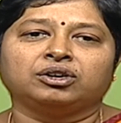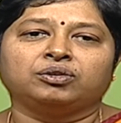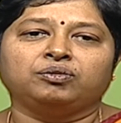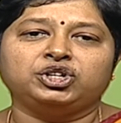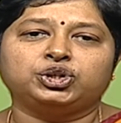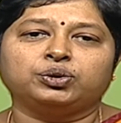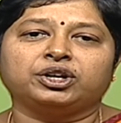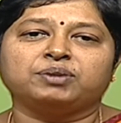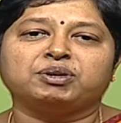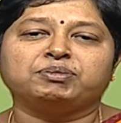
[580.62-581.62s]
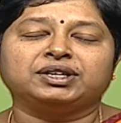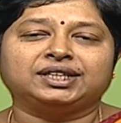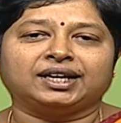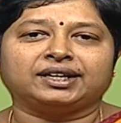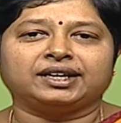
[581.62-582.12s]
We should remember
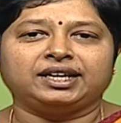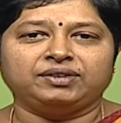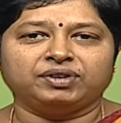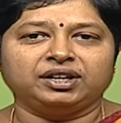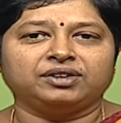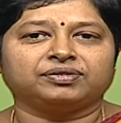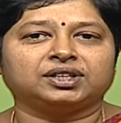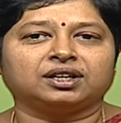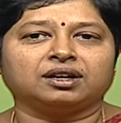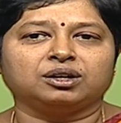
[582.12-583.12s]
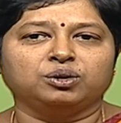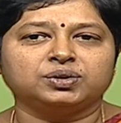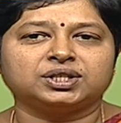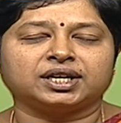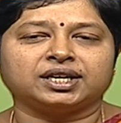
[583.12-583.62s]
that even if there are no
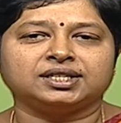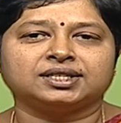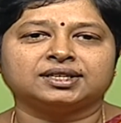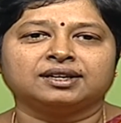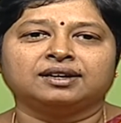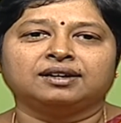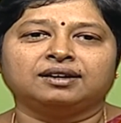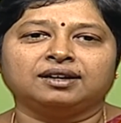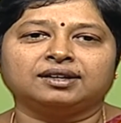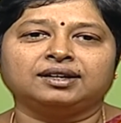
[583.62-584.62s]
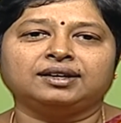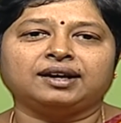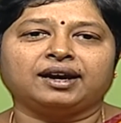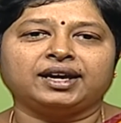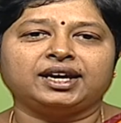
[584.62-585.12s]
signs, regular
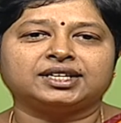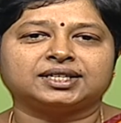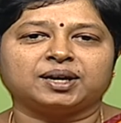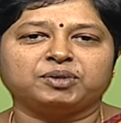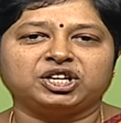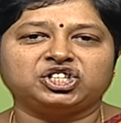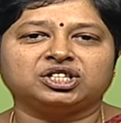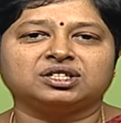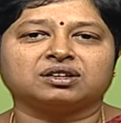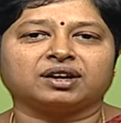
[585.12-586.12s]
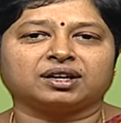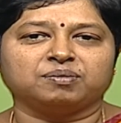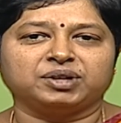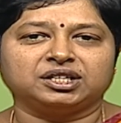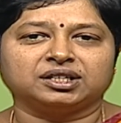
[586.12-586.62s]
eye examinations are
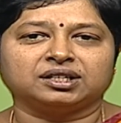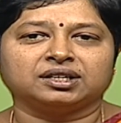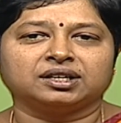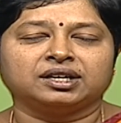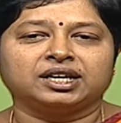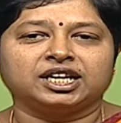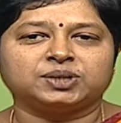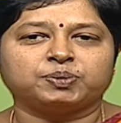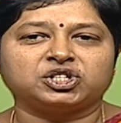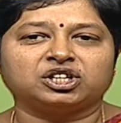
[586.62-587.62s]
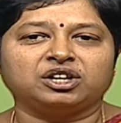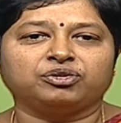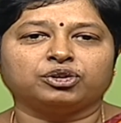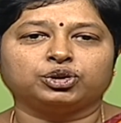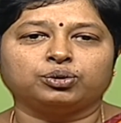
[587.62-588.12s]
recommended, especially
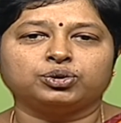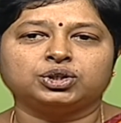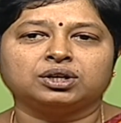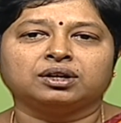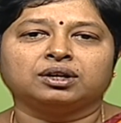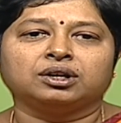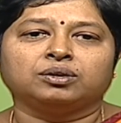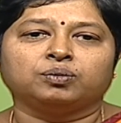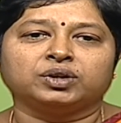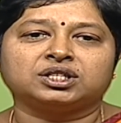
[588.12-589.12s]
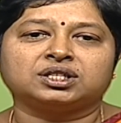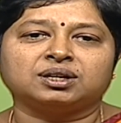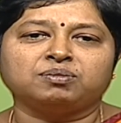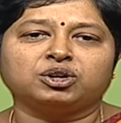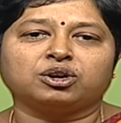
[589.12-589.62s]
for those with
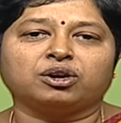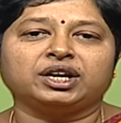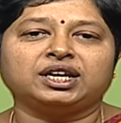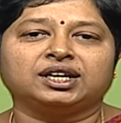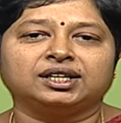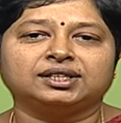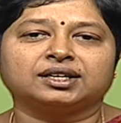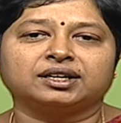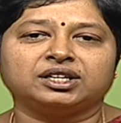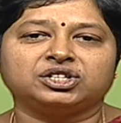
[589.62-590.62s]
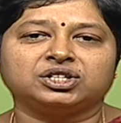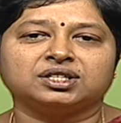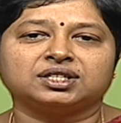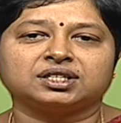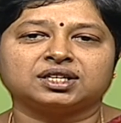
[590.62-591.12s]
some chronic health
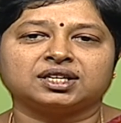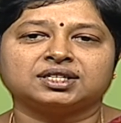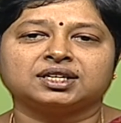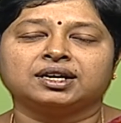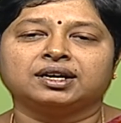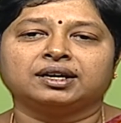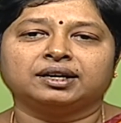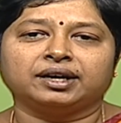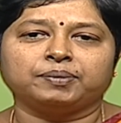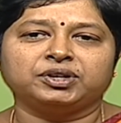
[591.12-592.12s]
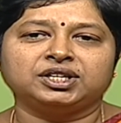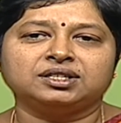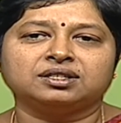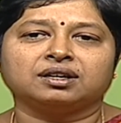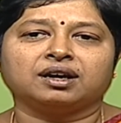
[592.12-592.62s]
conditions such as
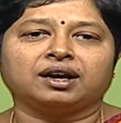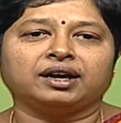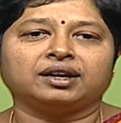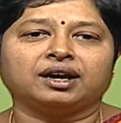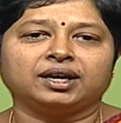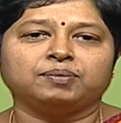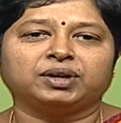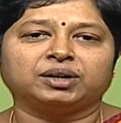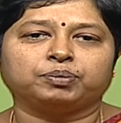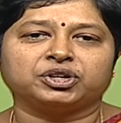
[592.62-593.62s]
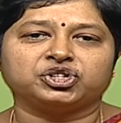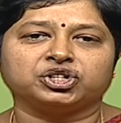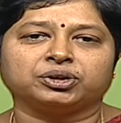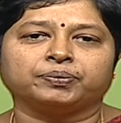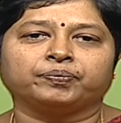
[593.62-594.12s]
diabetes and high blood pressure.